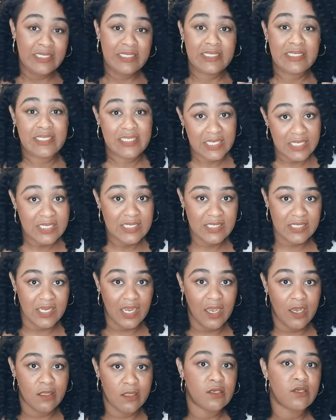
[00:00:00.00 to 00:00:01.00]
six
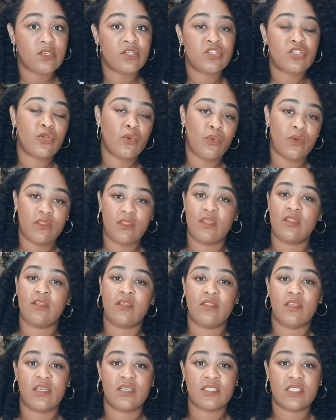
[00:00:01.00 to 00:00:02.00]
dollars within the
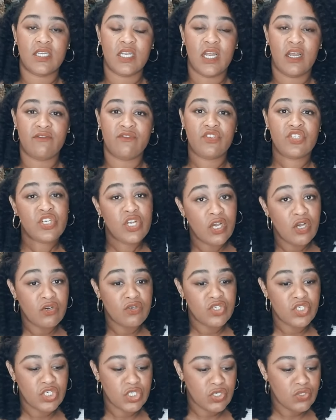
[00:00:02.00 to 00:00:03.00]
things that I've showed you.